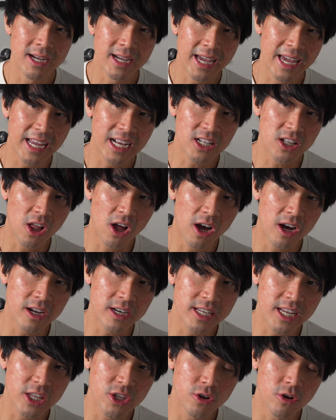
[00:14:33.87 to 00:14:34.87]
Hey
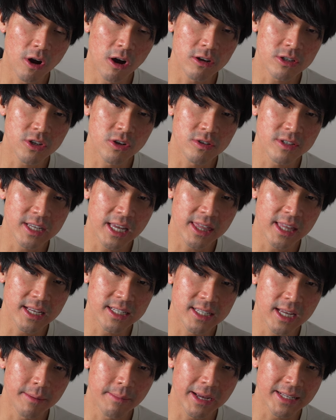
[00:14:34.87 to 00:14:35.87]
Claude, can you also set
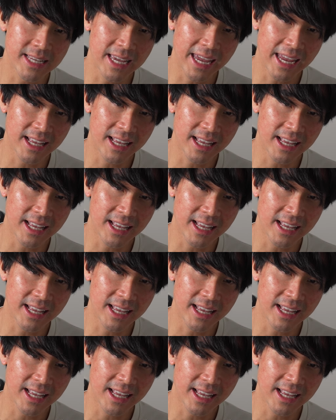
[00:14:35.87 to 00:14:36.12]
this up as an